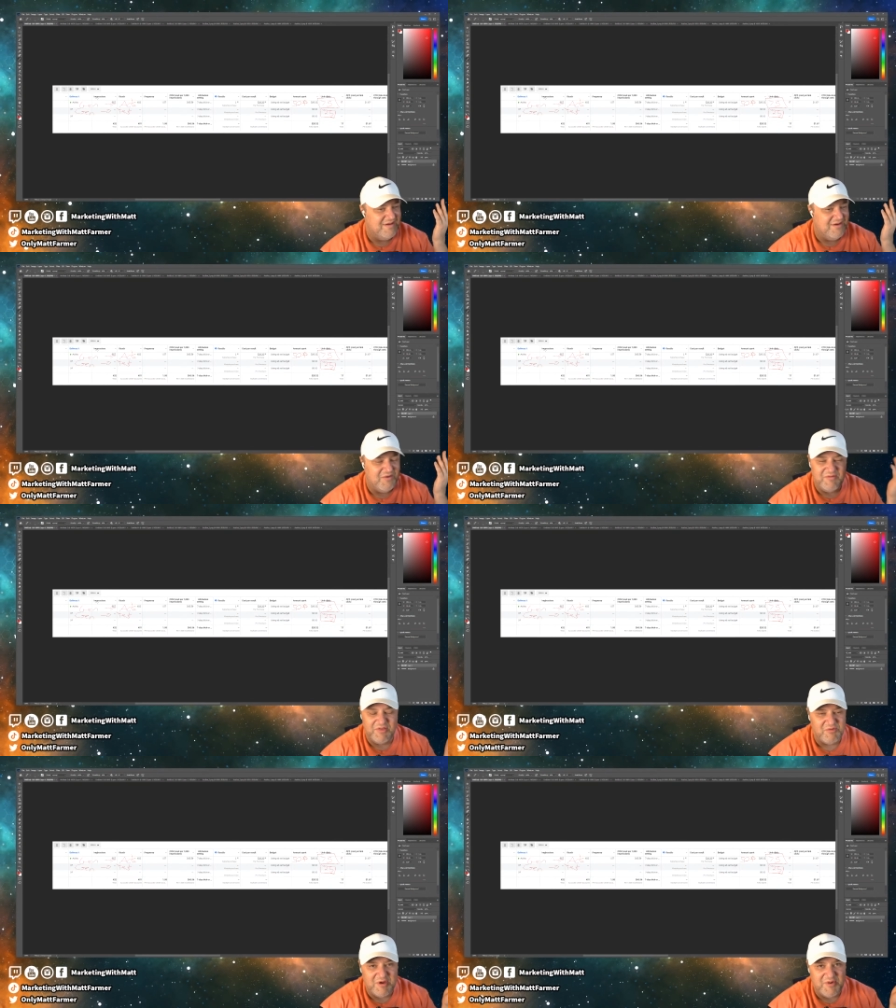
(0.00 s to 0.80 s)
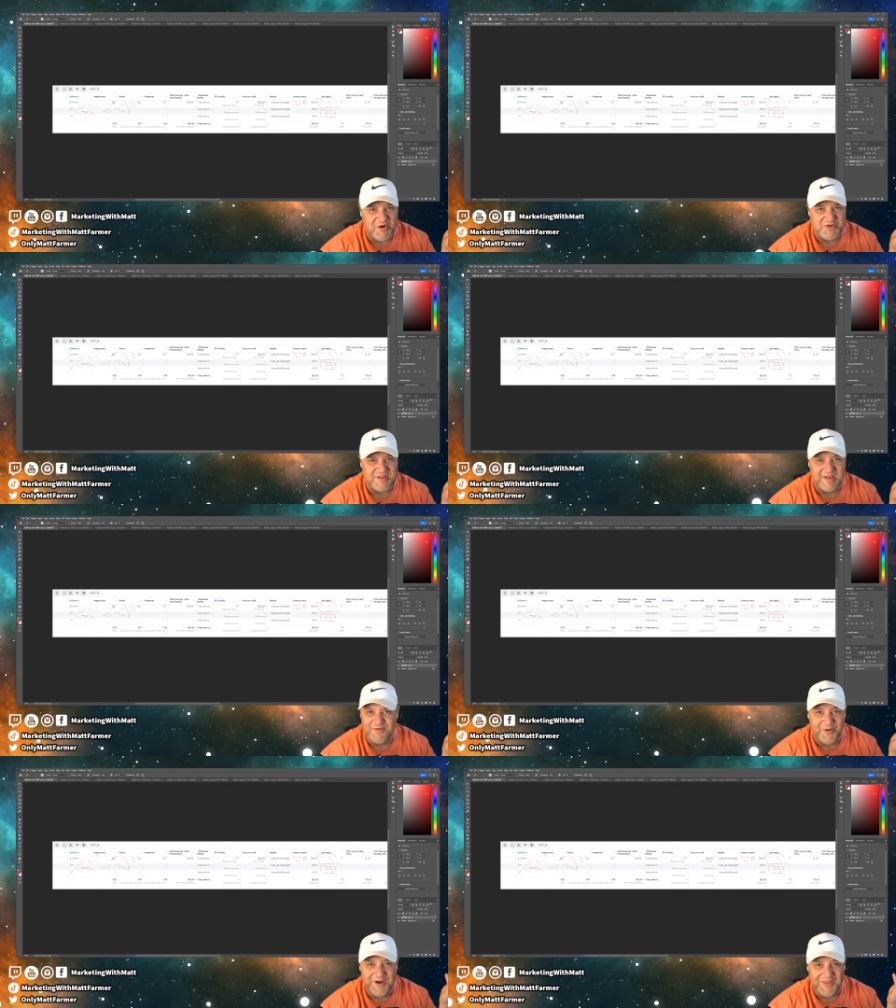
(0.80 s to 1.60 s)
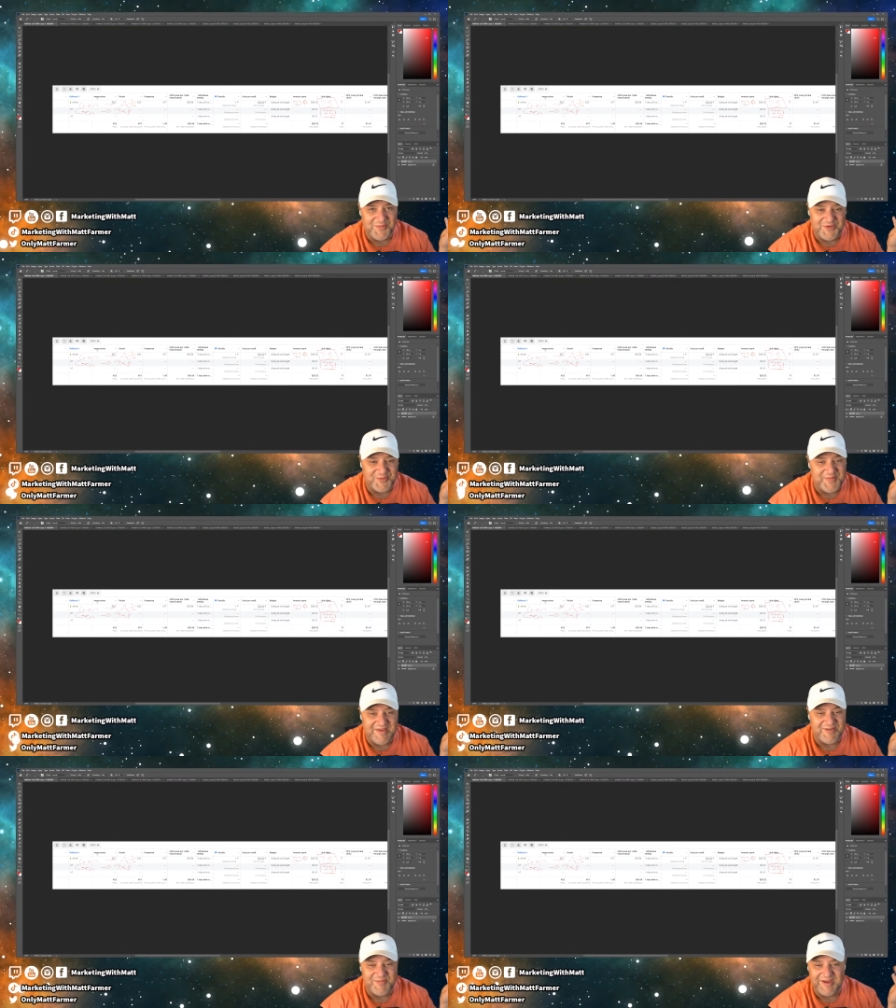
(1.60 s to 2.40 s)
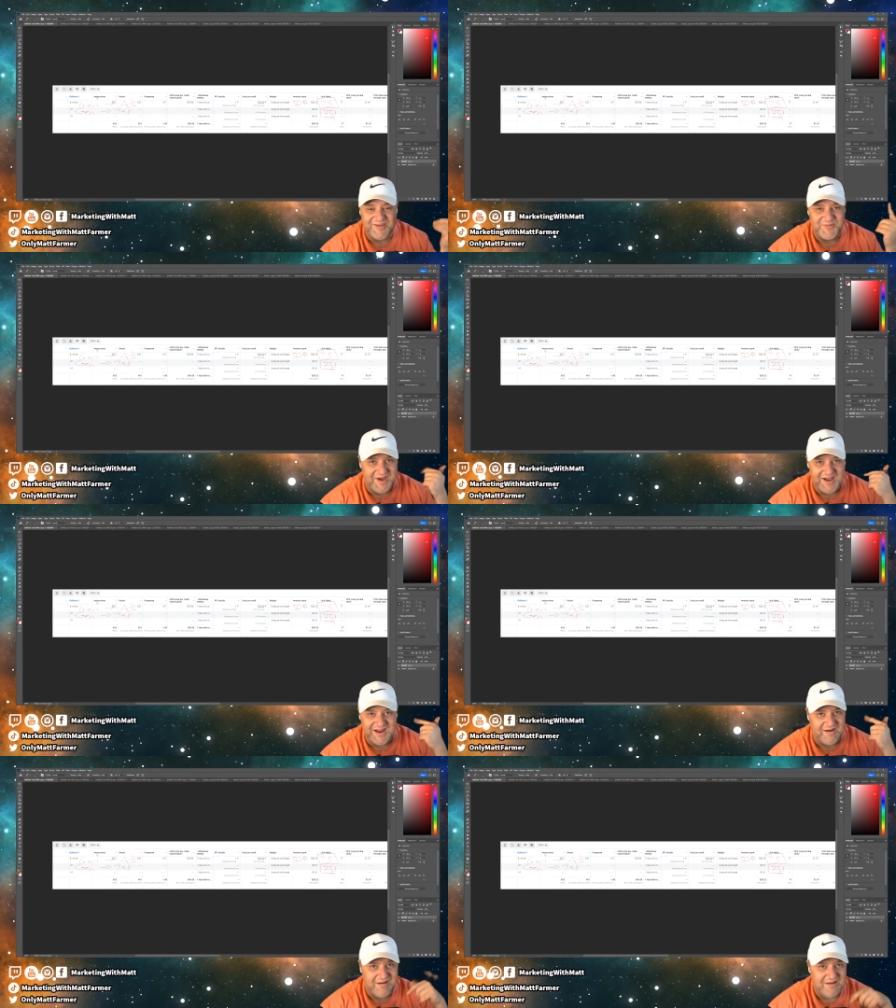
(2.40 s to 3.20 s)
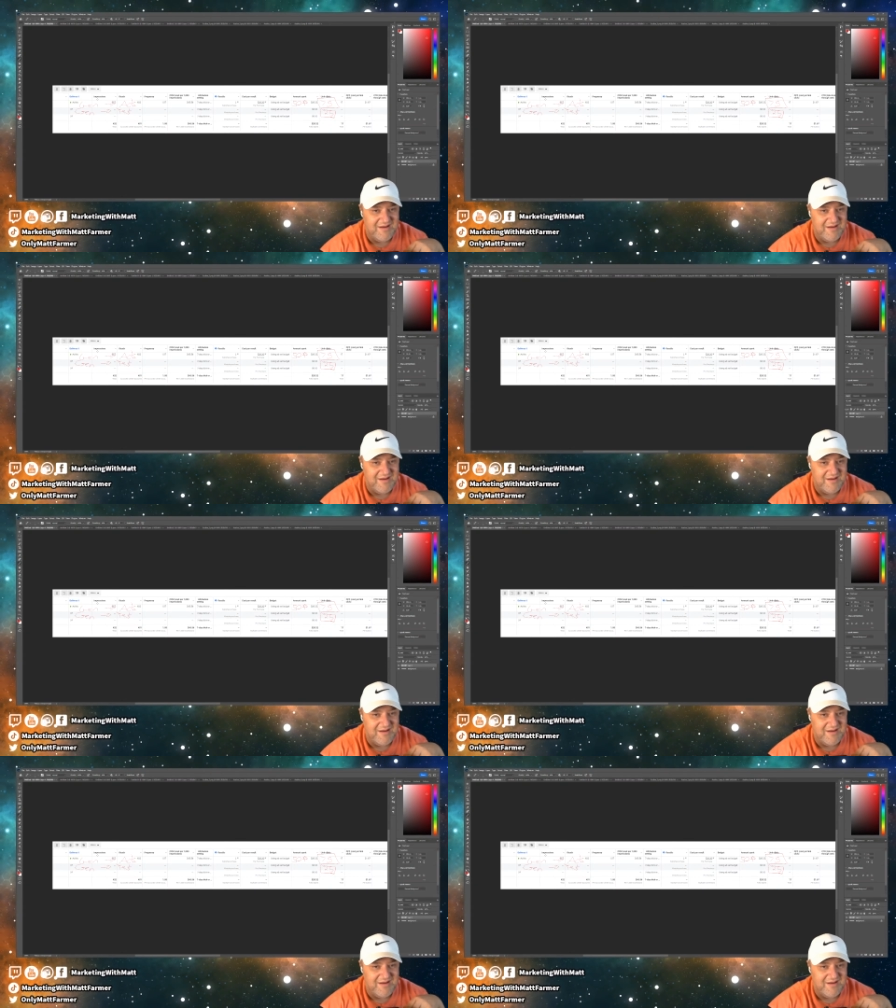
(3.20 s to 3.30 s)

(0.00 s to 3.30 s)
We have 3 purchases. One of them was missed because of my error.